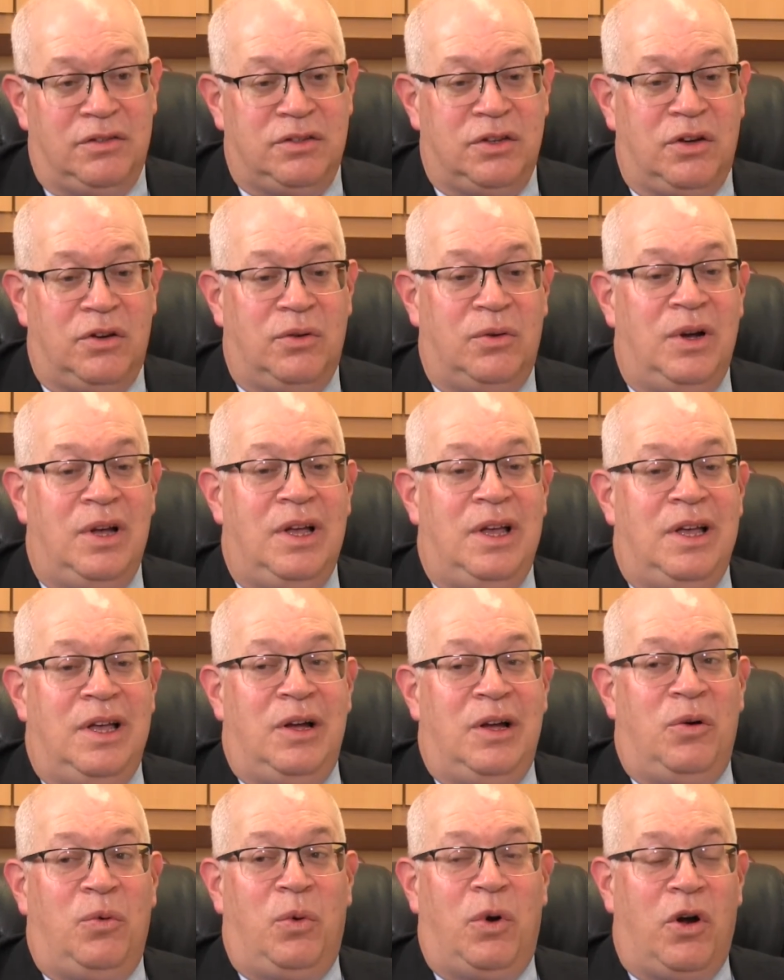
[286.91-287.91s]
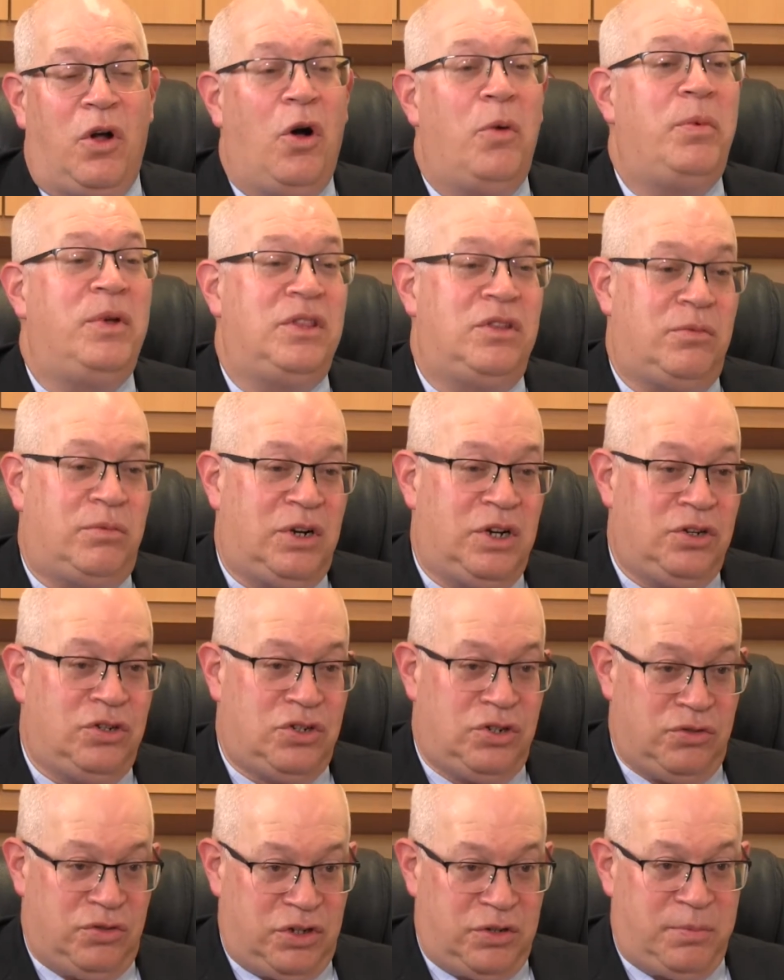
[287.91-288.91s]
So we're hoping to bring
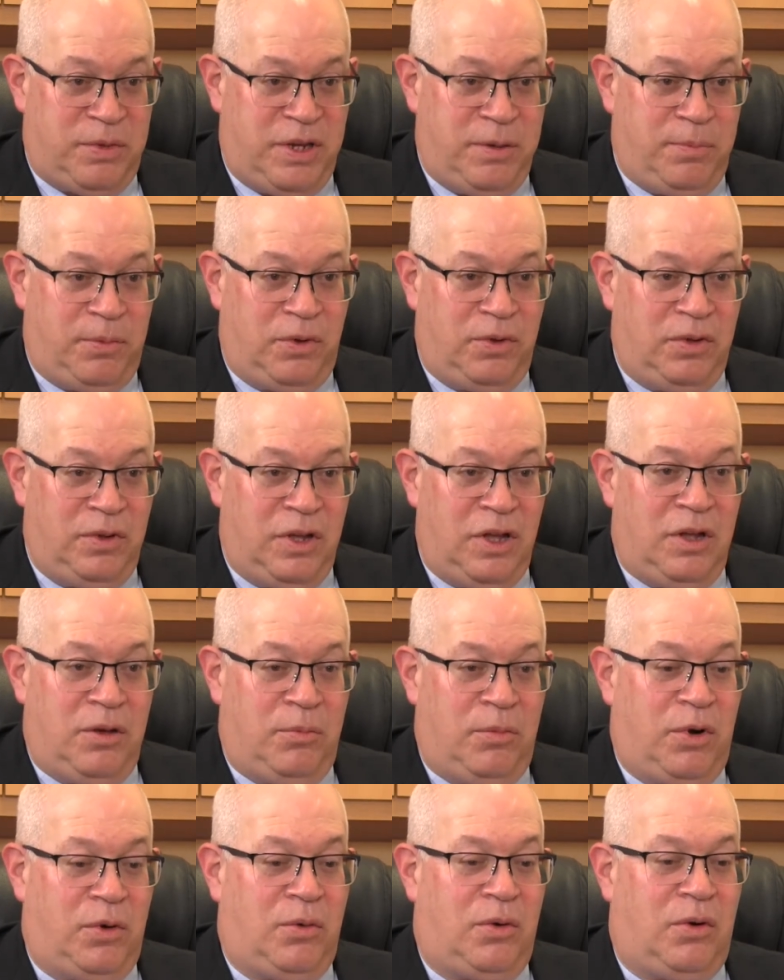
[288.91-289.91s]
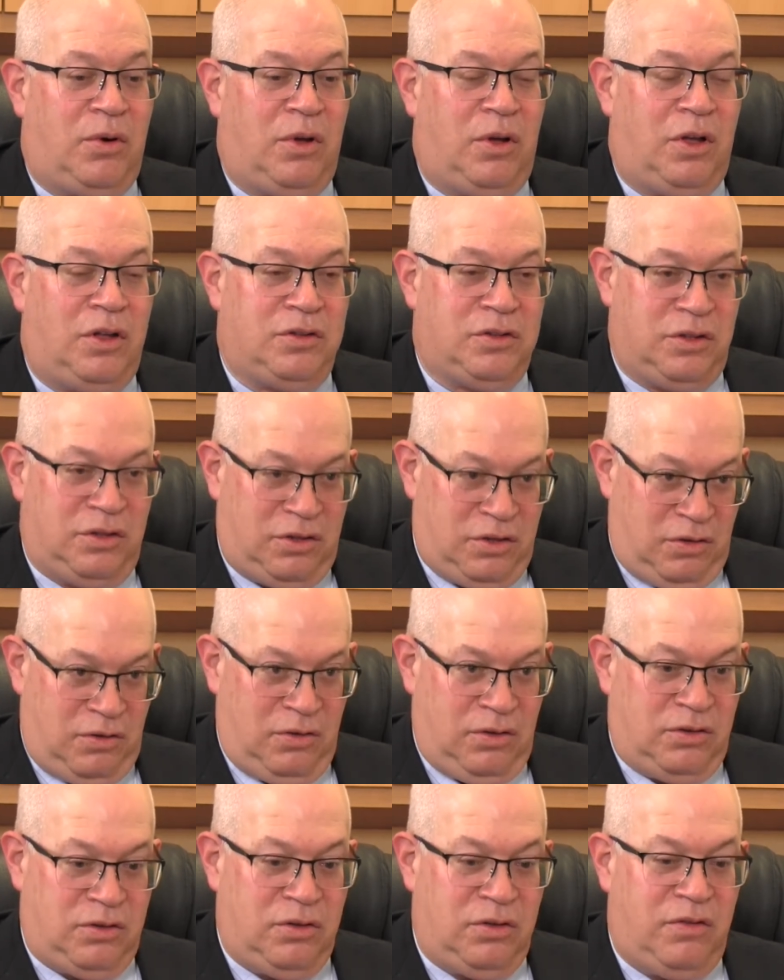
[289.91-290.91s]
Jewish people, but we're also
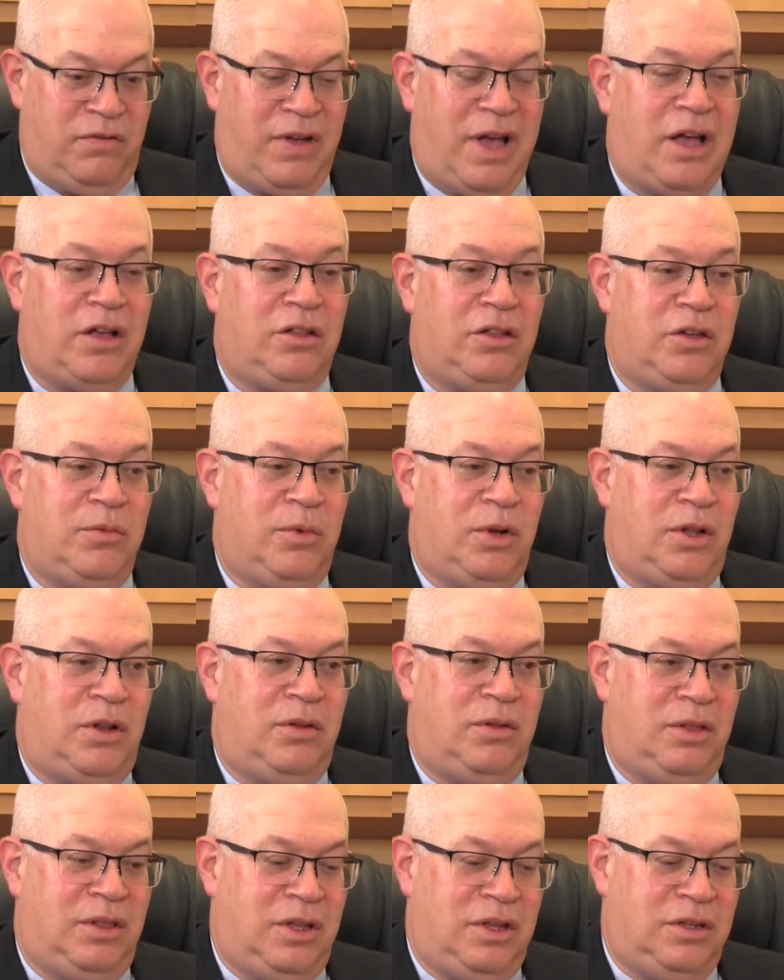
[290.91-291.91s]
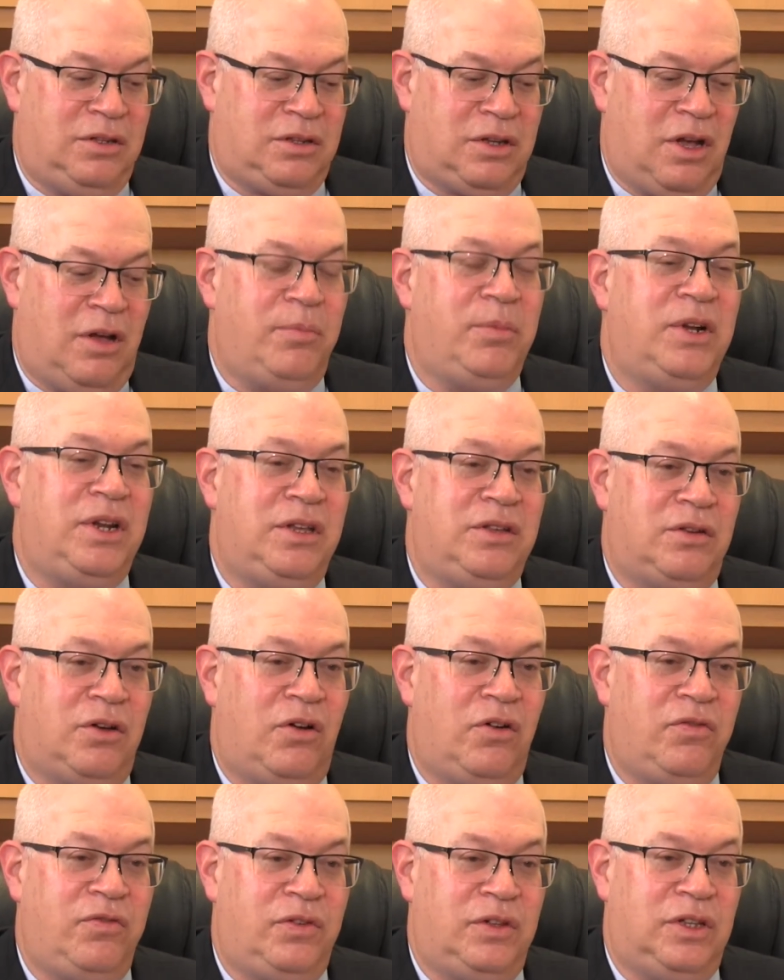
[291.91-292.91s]
to the Valley, but these companies
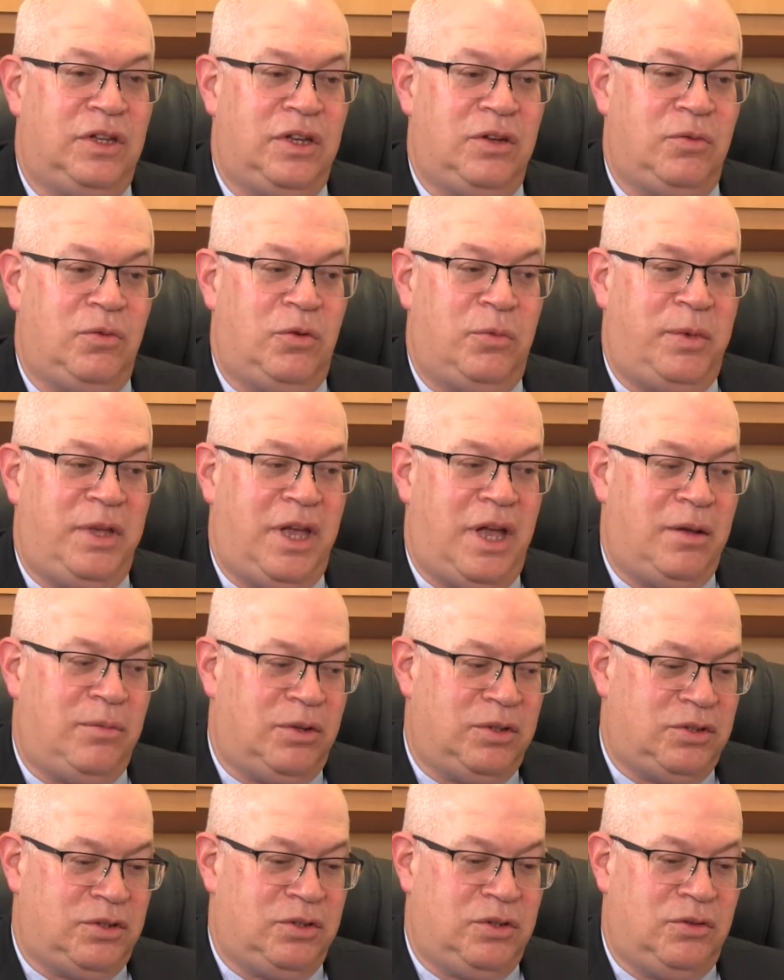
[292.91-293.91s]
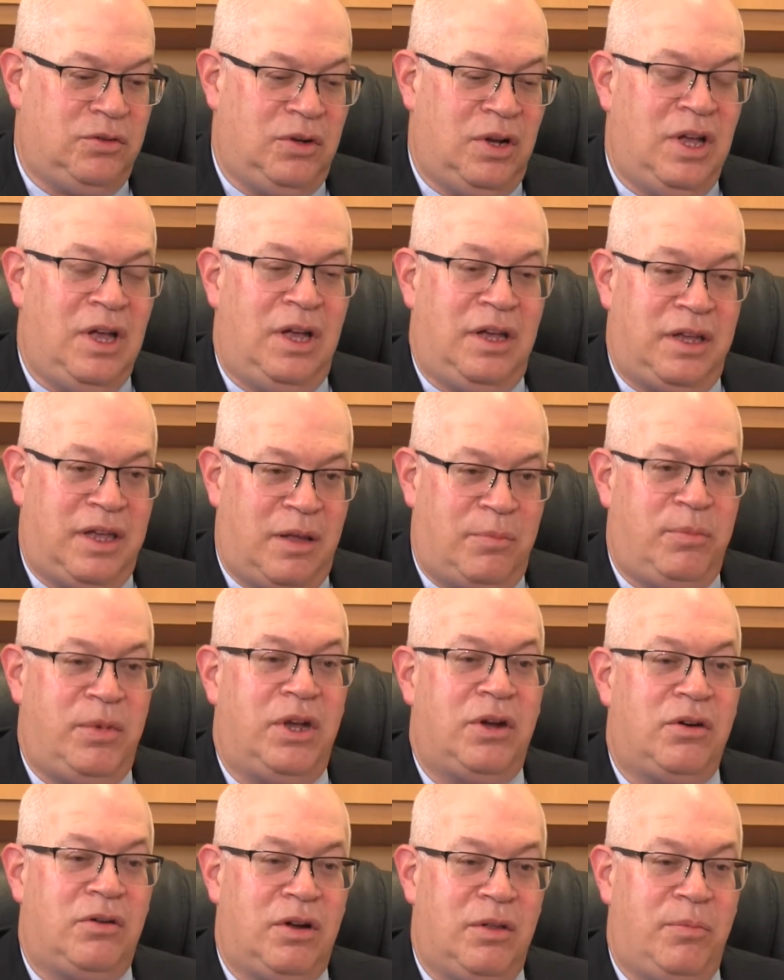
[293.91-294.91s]
hopefully will be able to get
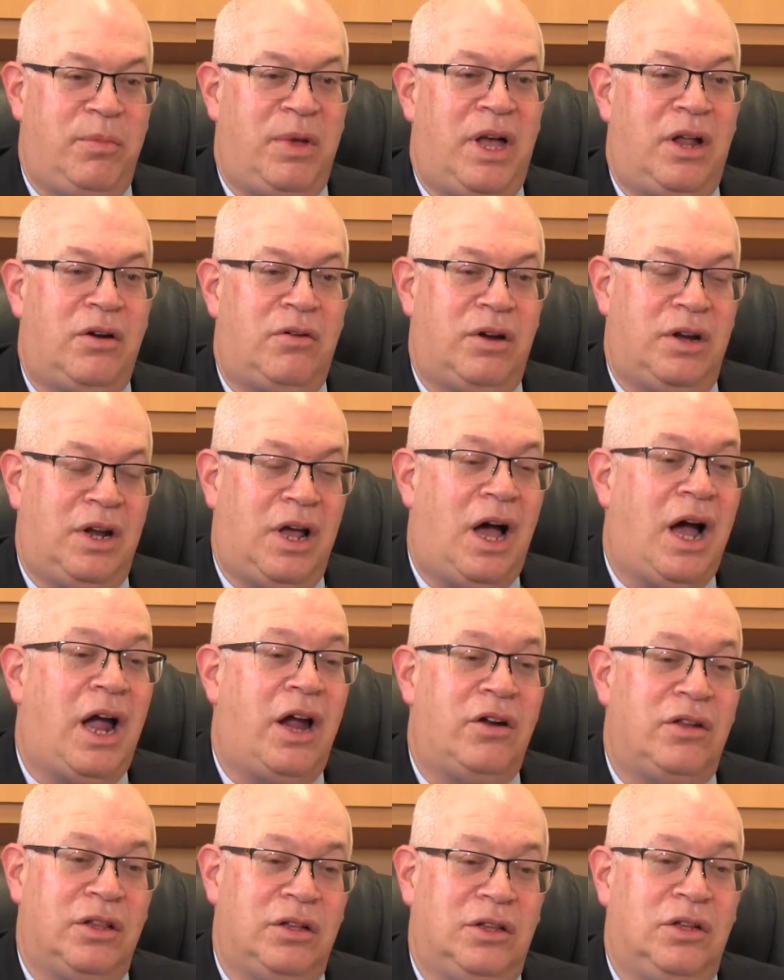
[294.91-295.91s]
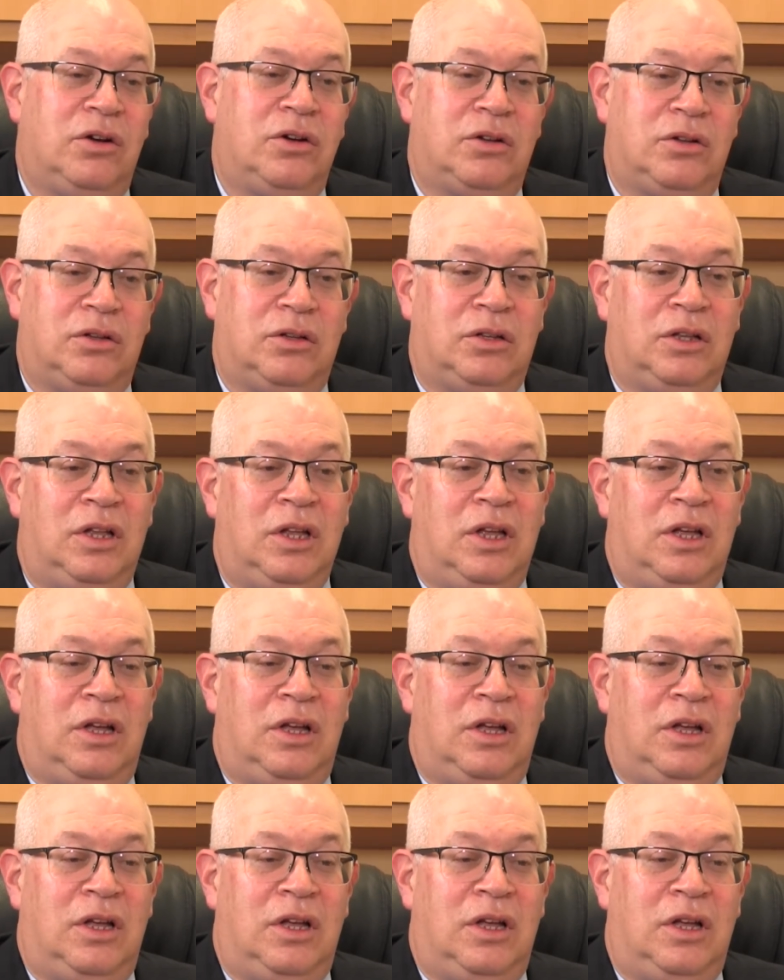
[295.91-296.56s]
bigger and better and hire the local